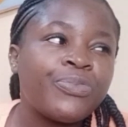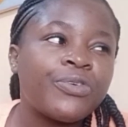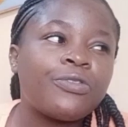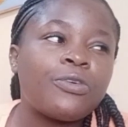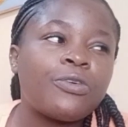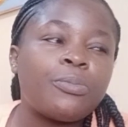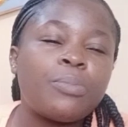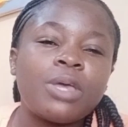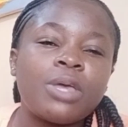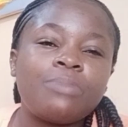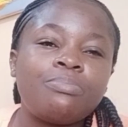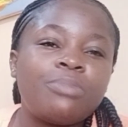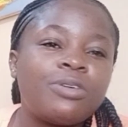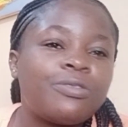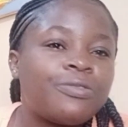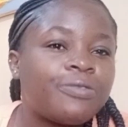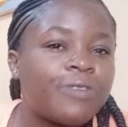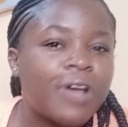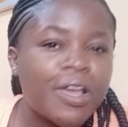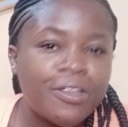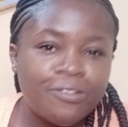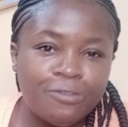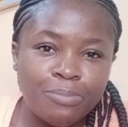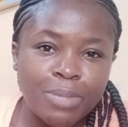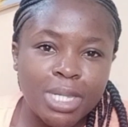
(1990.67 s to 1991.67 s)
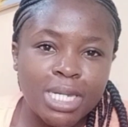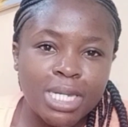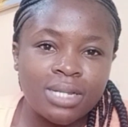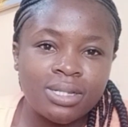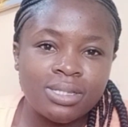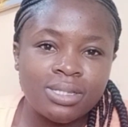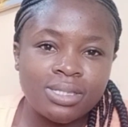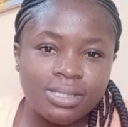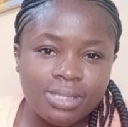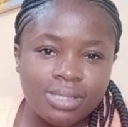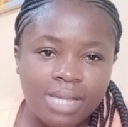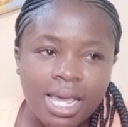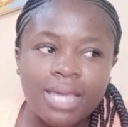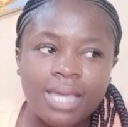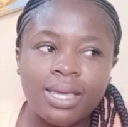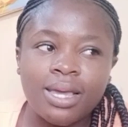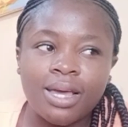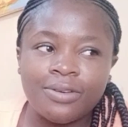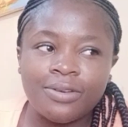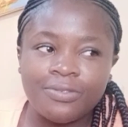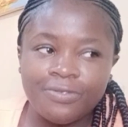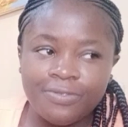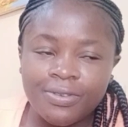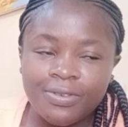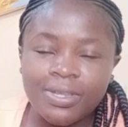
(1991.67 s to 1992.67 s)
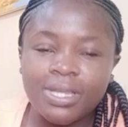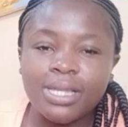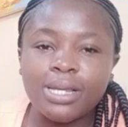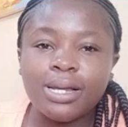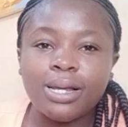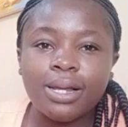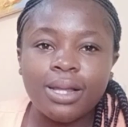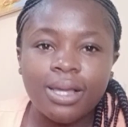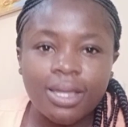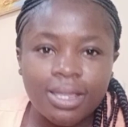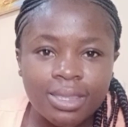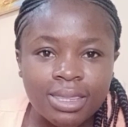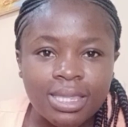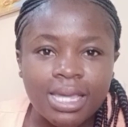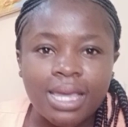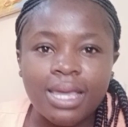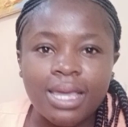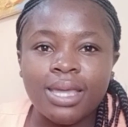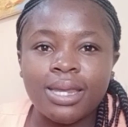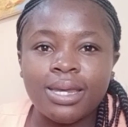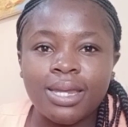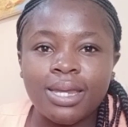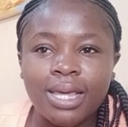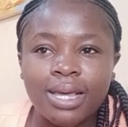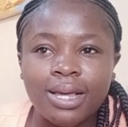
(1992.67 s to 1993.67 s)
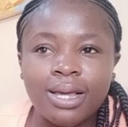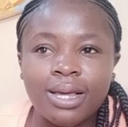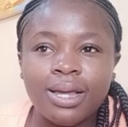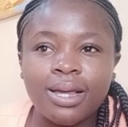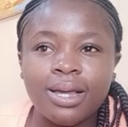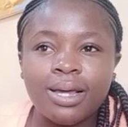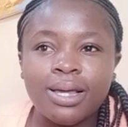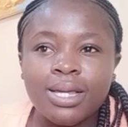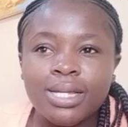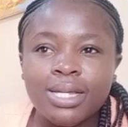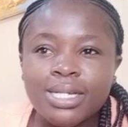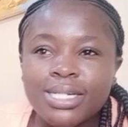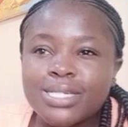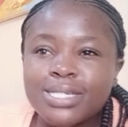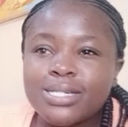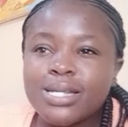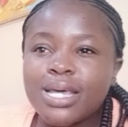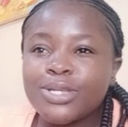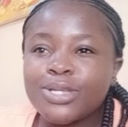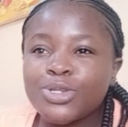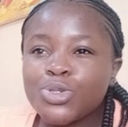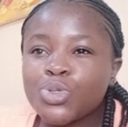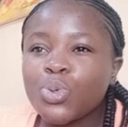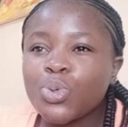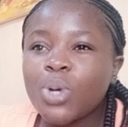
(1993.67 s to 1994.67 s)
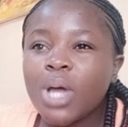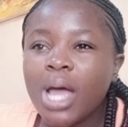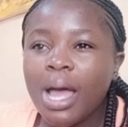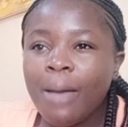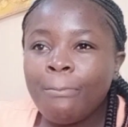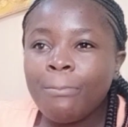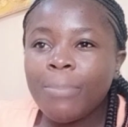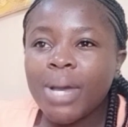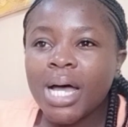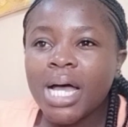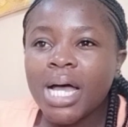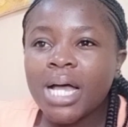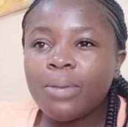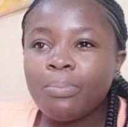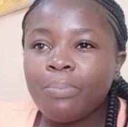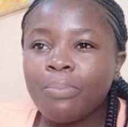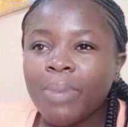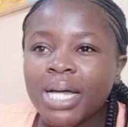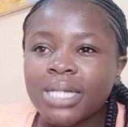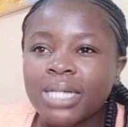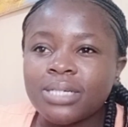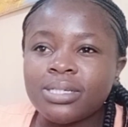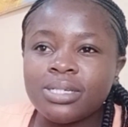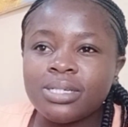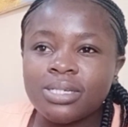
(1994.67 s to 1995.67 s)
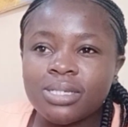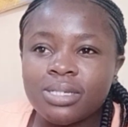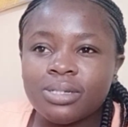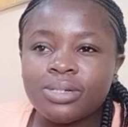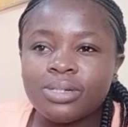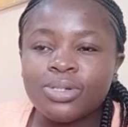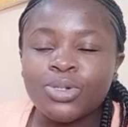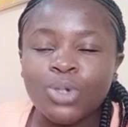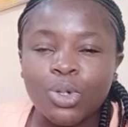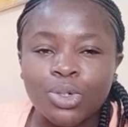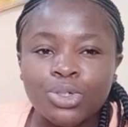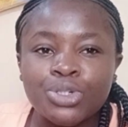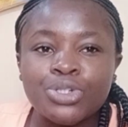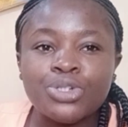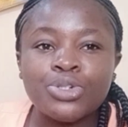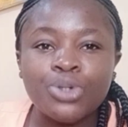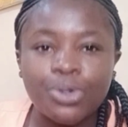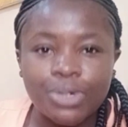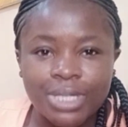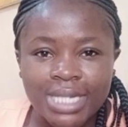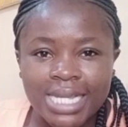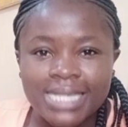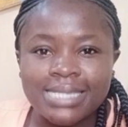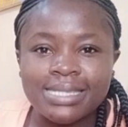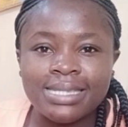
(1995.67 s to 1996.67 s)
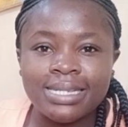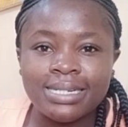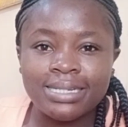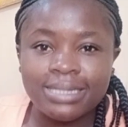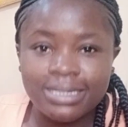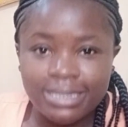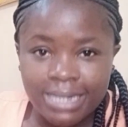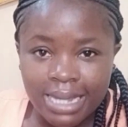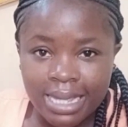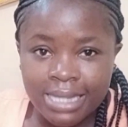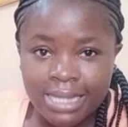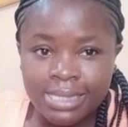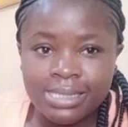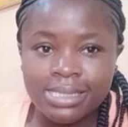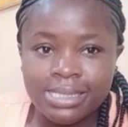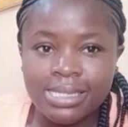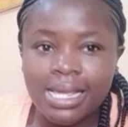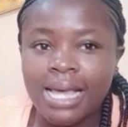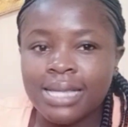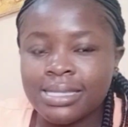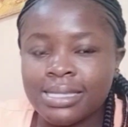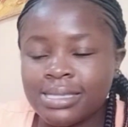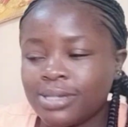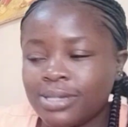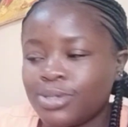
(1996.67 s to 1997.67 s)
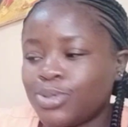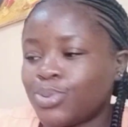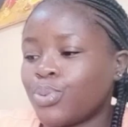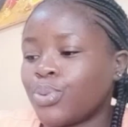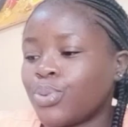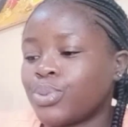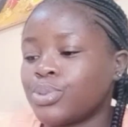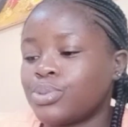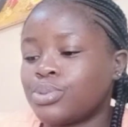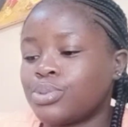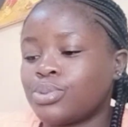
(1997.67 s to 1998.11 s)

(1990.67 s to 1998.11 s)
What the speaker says: for maybe 5 minutes, I can feel the headache trying to come back, but not as intense as it was.